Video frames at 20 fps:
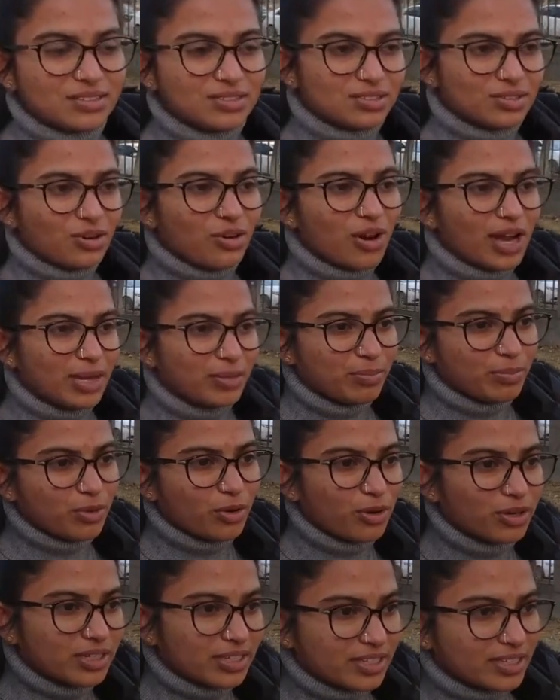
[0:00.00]
So I
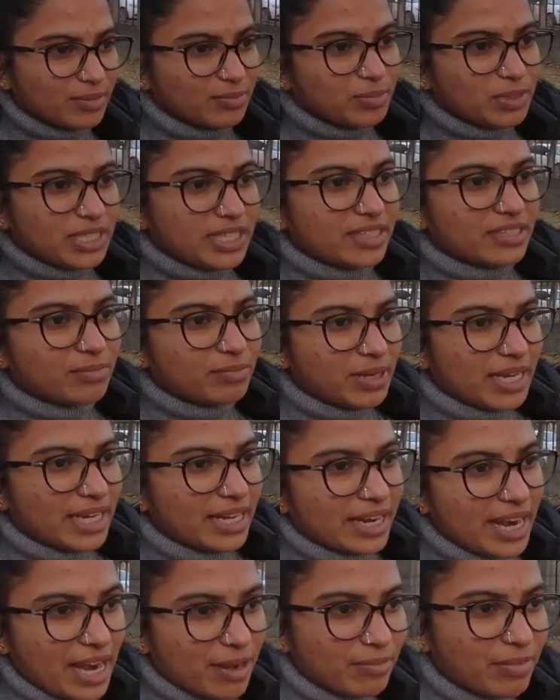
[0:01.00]
brought up near my
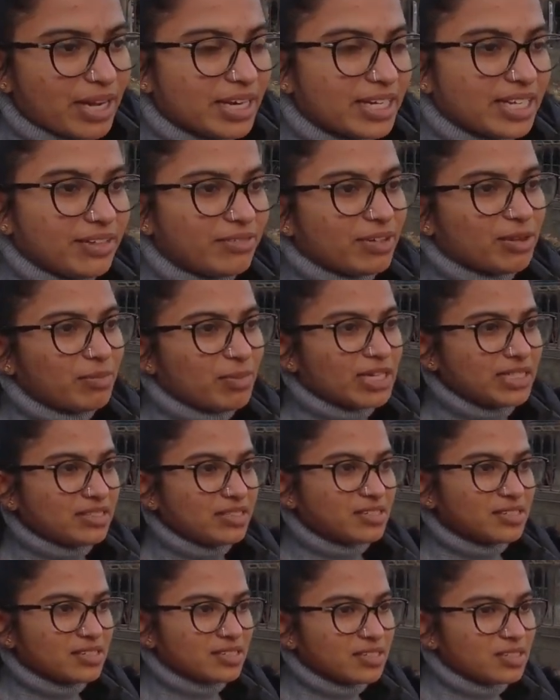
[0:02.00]
grandma, and even my
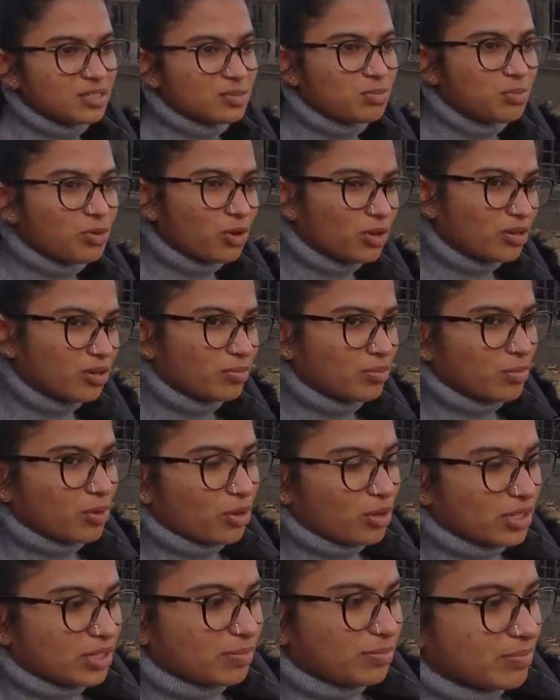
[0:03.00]
sister is
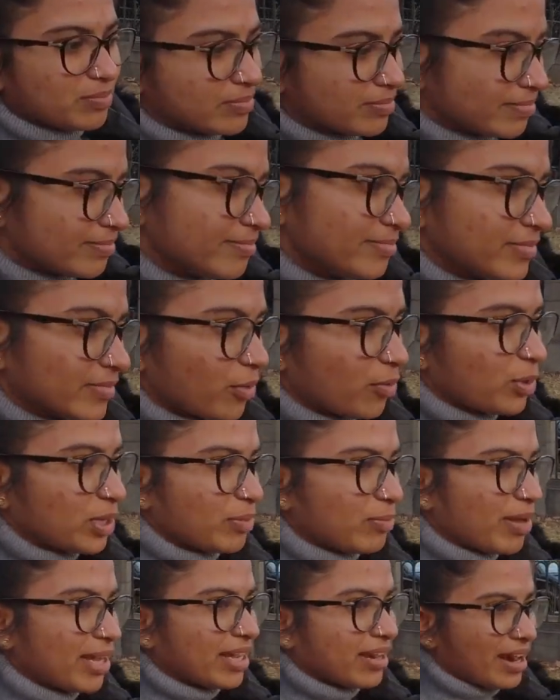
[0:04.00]
brought up with
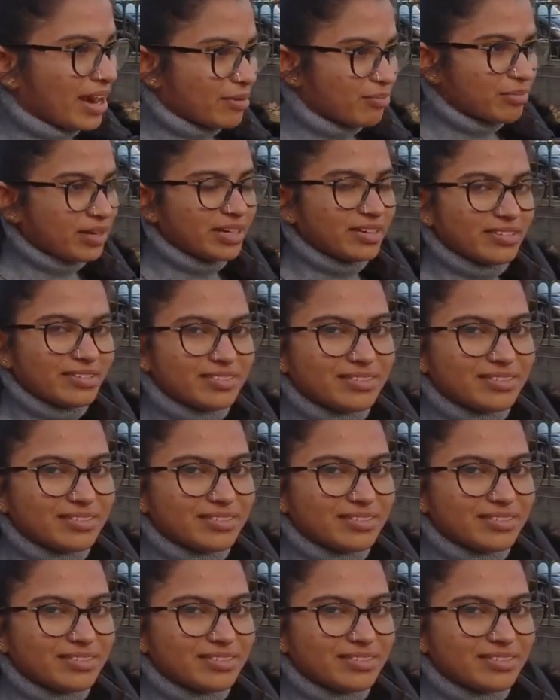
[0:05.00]
my grandma.